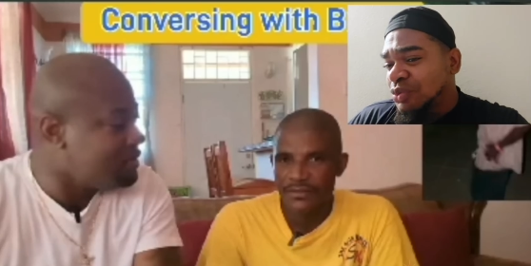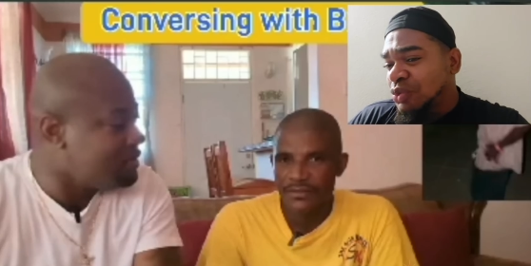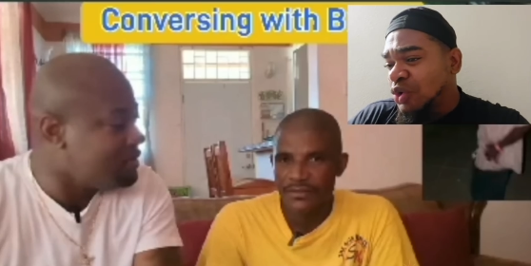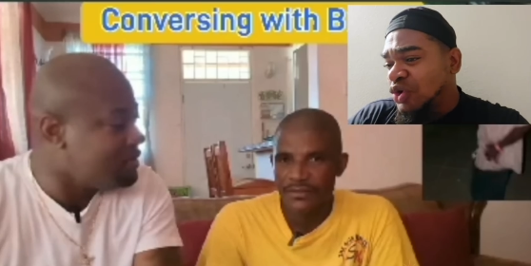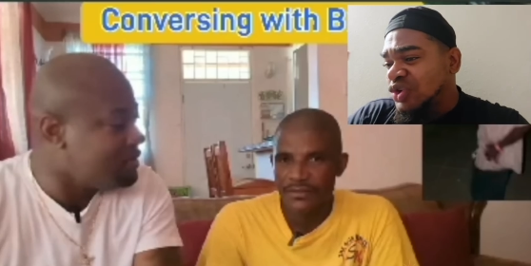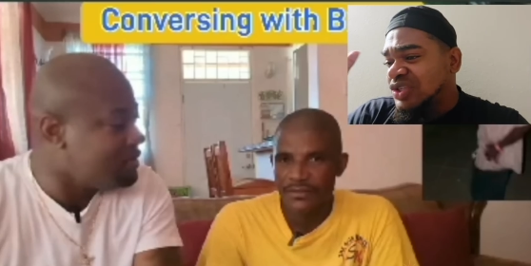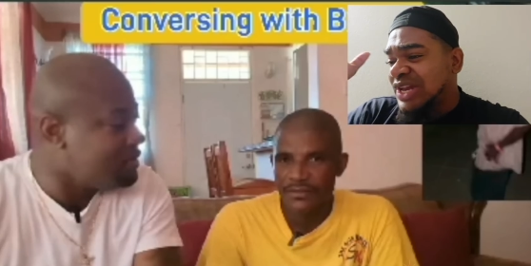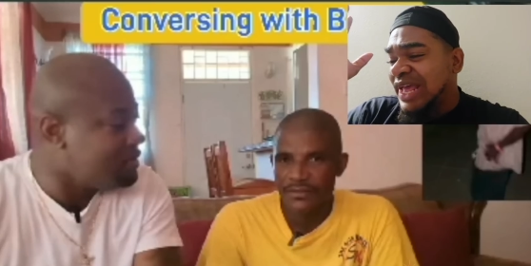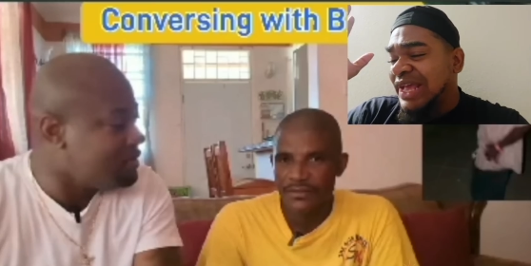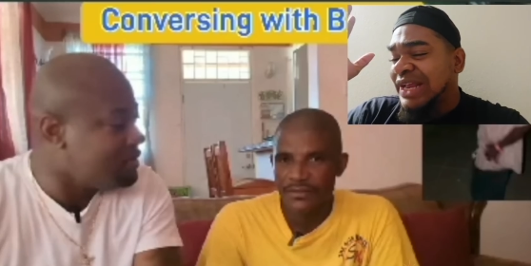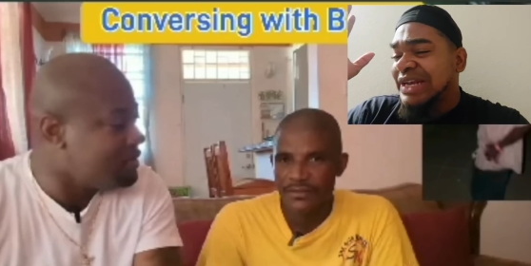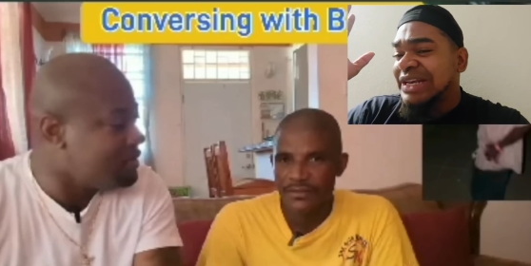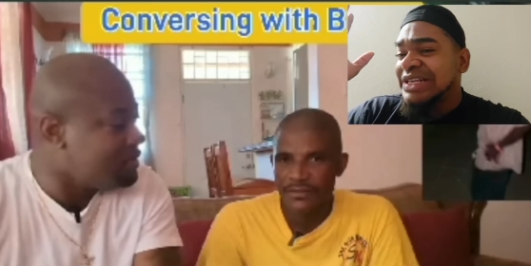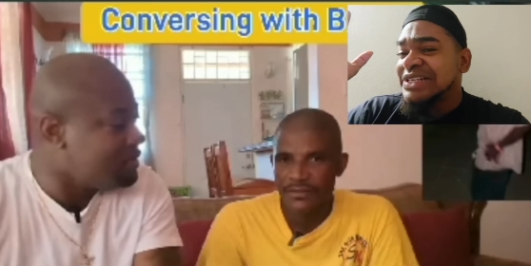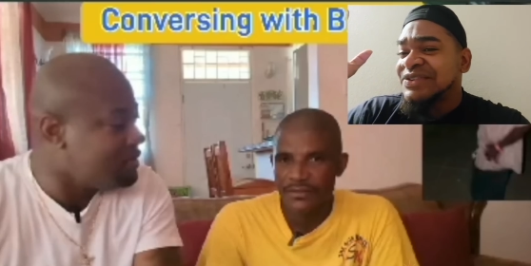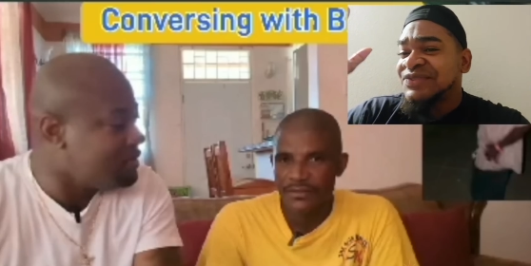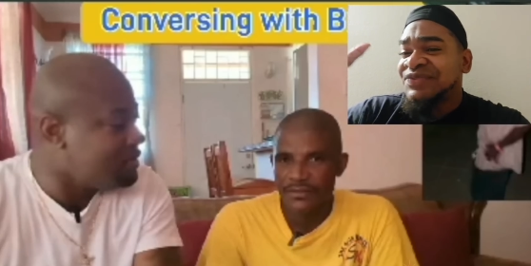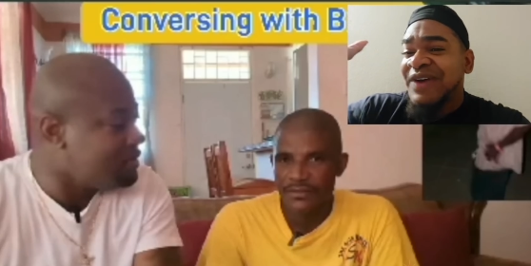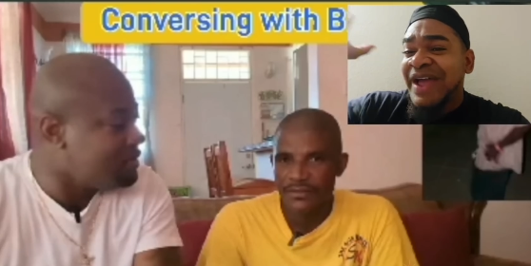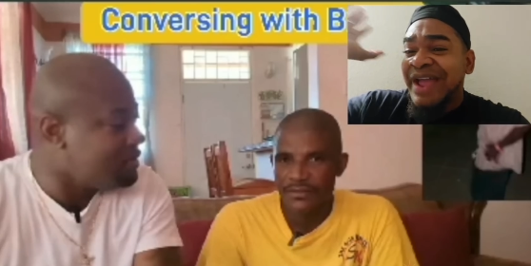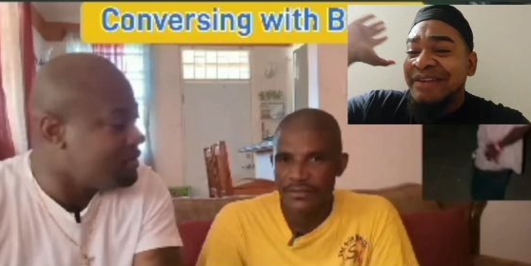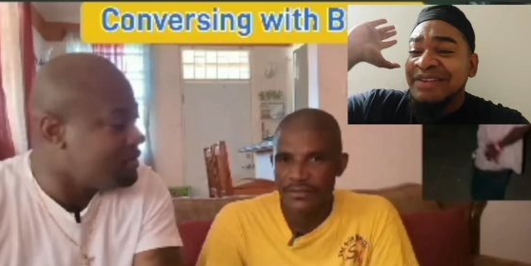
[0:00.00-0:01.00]
Speaker 1: most likely,
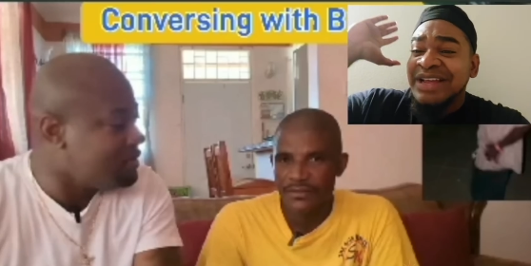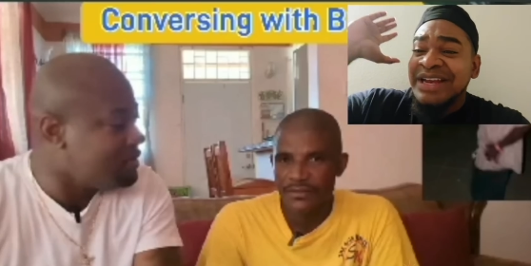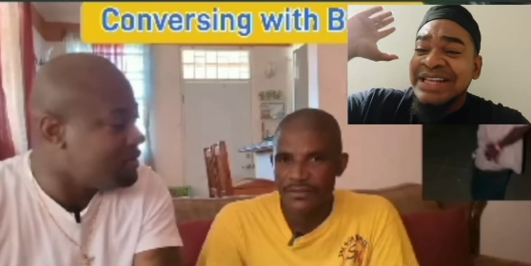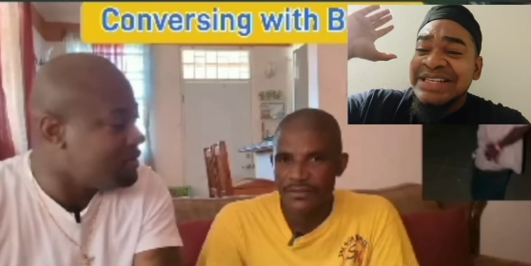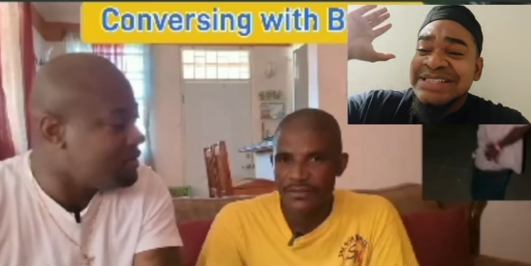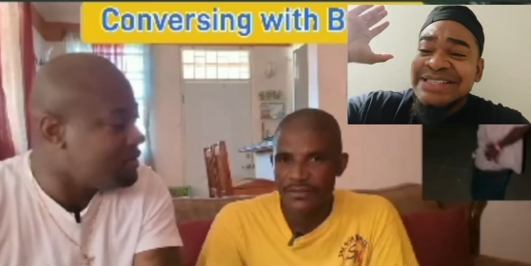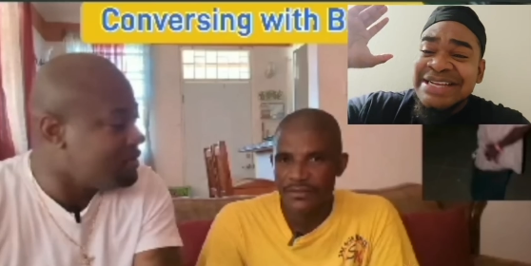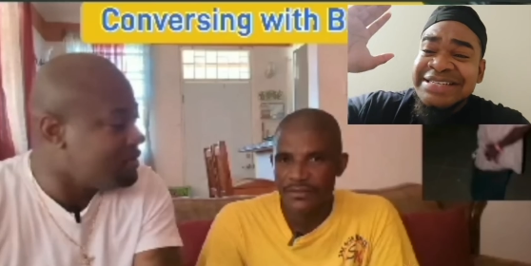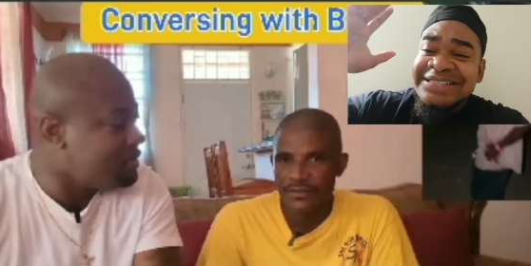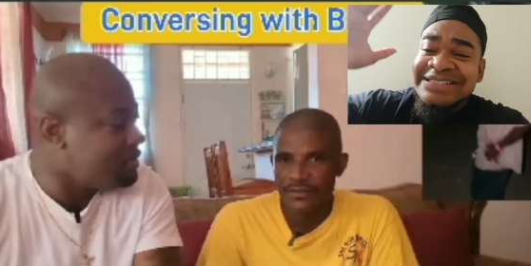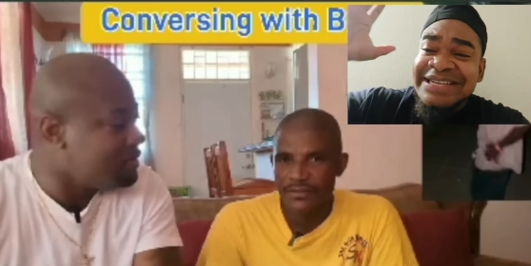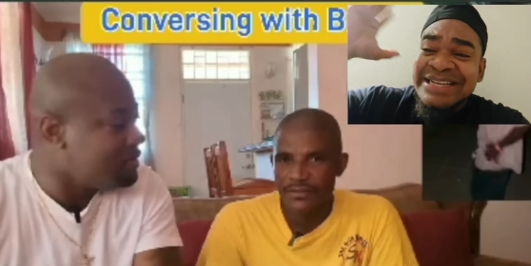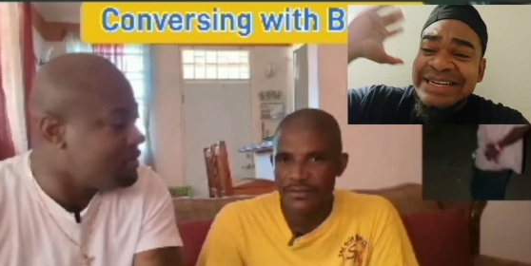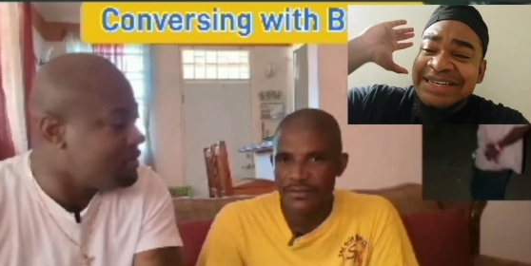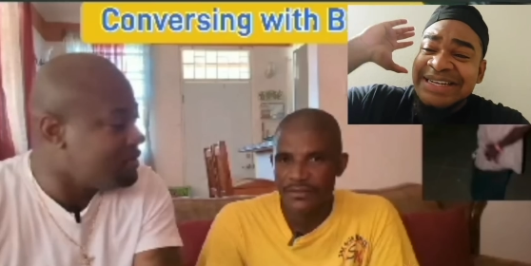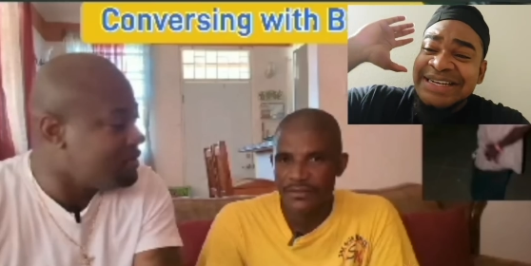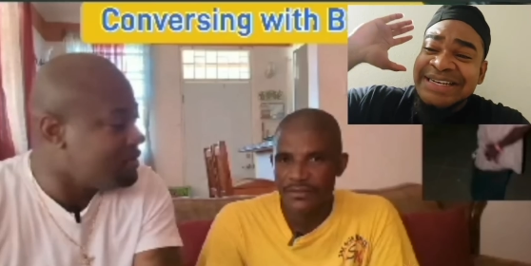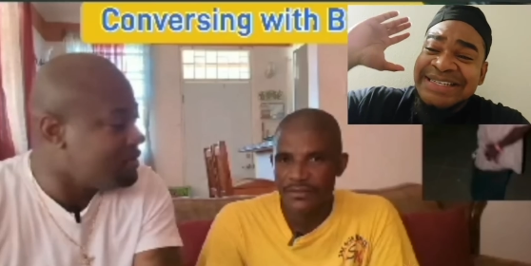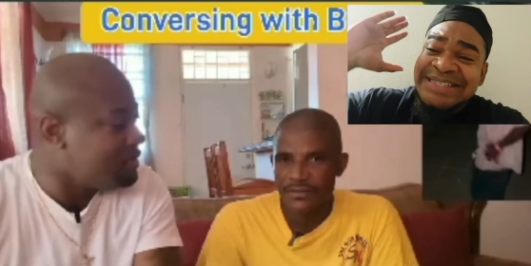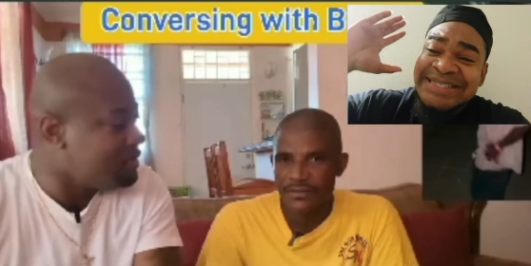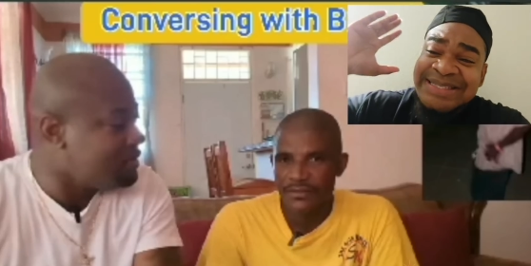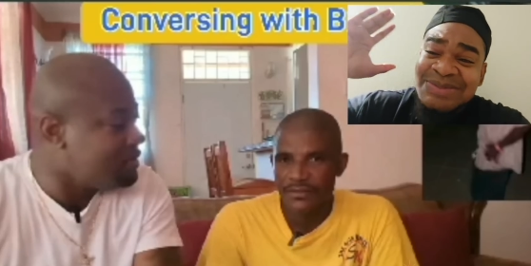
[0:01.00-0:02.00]
it's five dollars and ten
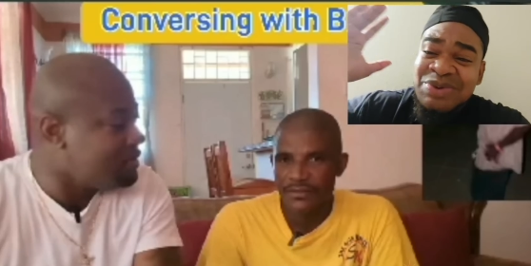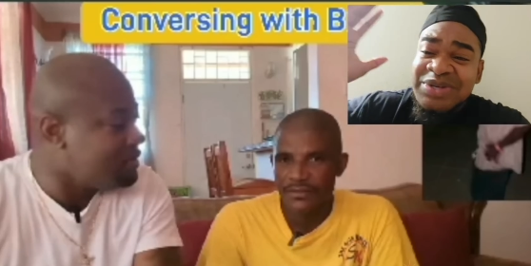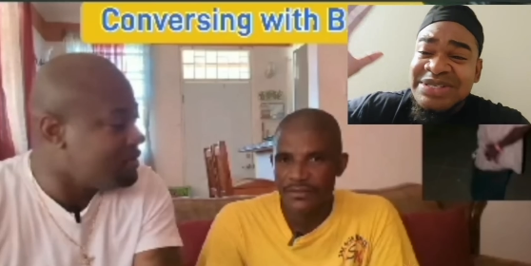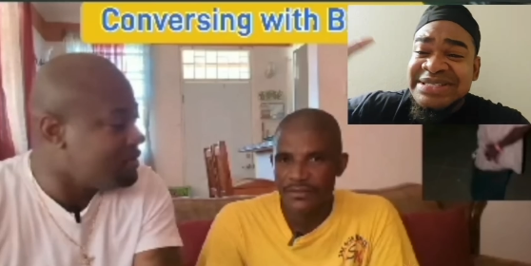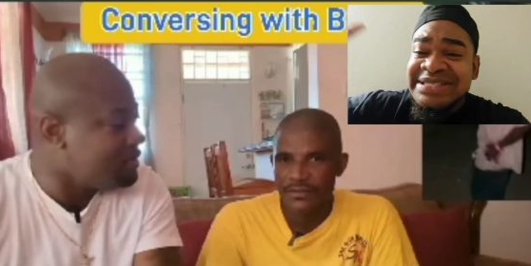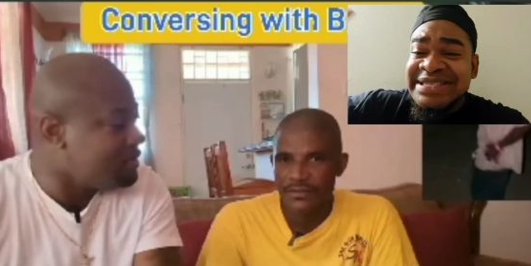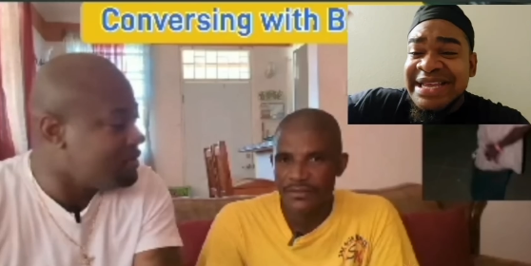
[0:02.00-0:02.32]
dollars he was